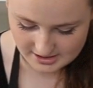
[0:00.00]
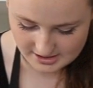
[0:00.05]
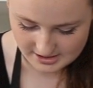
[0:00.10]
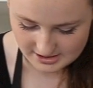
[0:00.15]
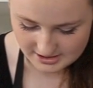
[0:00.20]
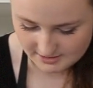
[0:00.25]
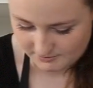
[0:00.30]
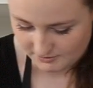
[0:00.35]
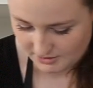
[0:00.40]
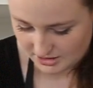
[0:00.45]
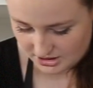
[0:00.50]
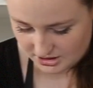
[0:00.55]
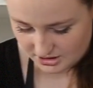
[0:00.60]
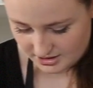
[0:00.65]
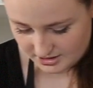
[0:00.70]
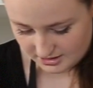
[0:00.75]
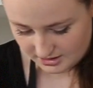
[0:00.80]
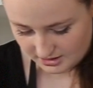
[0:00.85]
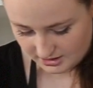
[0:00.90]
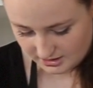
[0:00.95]
and then we're
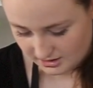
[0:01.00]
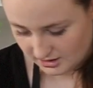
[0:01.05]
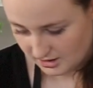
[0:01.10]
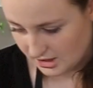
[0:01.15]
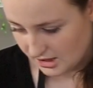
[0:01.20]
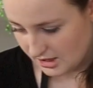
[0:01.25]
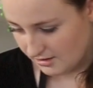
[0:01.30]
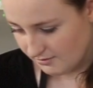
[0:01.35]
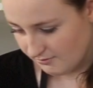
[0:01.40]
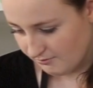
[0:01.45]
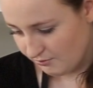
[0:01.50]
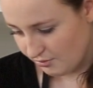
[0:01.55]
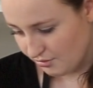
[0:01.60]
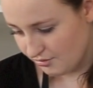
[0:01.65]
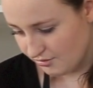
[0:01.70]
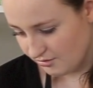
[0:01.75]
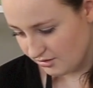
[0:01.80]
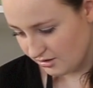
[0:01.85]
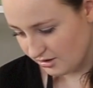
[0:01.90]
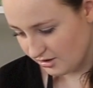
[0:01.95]
just going to
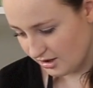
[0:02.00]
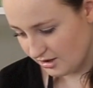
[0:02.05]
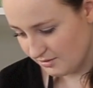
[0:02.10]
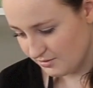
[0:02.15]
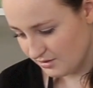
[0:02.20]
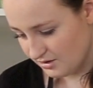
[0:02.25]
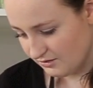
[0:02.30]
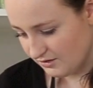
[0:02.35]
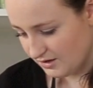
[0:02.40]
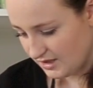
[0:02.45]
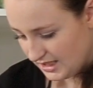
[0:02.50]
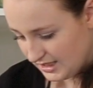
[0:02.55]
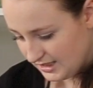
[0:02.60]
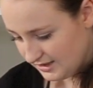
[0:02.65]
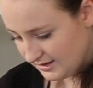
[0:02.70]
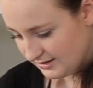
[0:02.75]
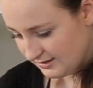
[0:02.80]
pull the go-between